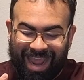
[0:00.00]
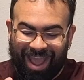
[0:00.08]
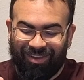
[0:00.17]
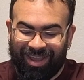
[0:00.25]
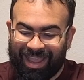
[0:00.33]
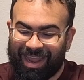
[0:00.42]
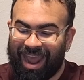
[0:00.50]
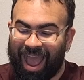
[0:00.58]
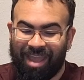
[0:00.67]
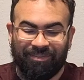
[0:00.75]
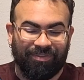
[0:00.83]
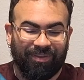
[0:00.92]
Now again,
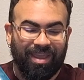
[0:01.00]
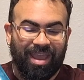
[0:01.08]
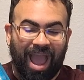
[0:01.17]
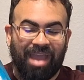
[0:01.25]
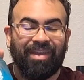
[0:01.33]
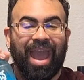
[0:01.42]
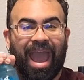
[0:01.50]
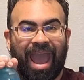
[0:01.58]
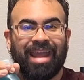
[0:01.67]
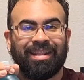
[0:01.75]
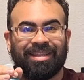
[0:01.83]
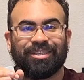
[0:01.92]
I've
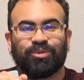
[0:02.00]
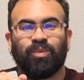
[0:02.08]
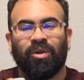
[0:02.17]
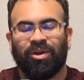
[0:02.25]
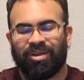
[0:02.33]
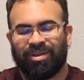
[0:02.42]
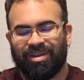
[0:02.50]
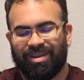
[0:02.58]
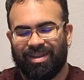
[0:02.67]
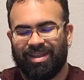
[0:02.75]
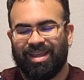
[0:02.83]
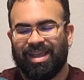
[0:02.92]
had this water.
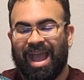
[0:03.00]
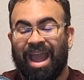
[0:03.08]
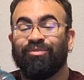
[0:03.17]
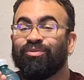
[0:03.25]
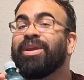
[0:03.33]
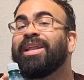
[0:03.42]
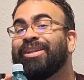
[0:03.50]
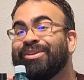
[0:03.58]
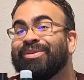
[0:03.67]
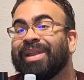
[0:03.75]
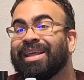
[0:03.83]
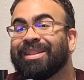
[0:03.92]
I really
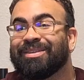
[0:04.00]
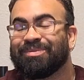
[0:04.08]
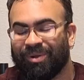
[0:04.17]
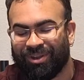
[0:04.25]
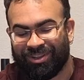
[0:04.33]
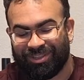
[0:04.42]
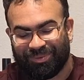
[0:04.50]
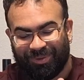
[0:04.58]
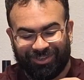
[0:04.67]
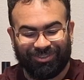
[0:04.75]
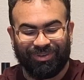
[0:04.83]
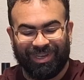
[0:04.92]
do like this water. This
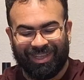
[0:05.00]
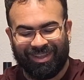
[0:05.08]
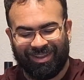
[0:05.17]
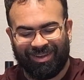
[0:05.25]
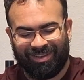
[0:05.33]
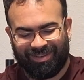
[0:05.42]
water's really good.